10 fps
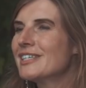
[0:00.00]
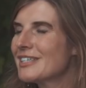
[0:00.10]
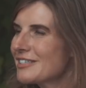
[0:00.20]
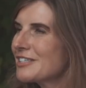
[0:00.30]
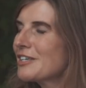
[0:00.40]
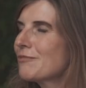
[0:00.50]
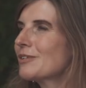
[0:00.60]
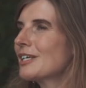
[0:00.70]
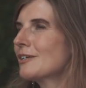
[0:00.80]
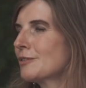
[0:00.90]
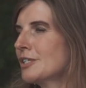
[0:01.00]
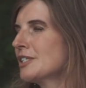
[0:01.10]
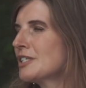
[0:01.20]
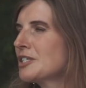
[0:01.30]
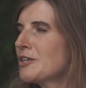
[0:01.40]
It's an
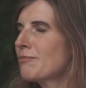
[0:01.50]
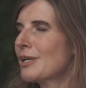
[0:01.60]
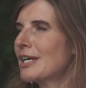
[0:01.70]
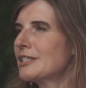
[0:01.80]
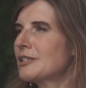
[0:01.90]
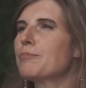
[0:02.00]
achievable idea.